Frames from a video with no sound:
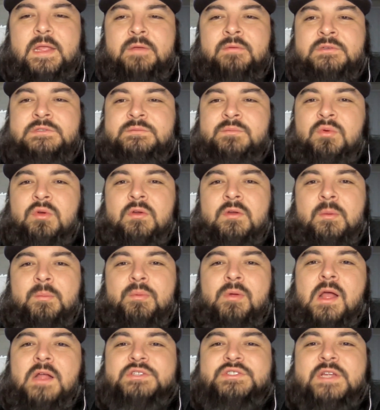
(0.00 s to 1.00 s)
it was more of a
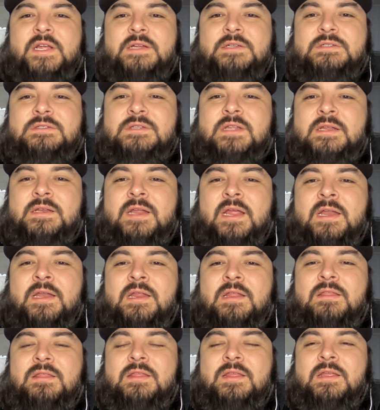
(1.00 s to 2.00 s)
project than
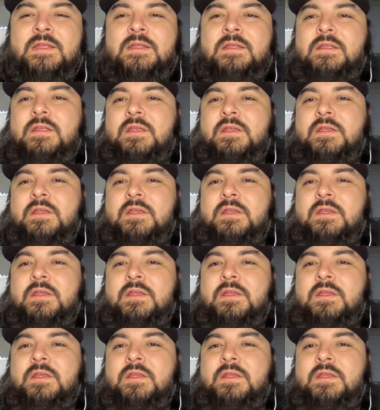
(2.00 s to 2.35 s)
anything.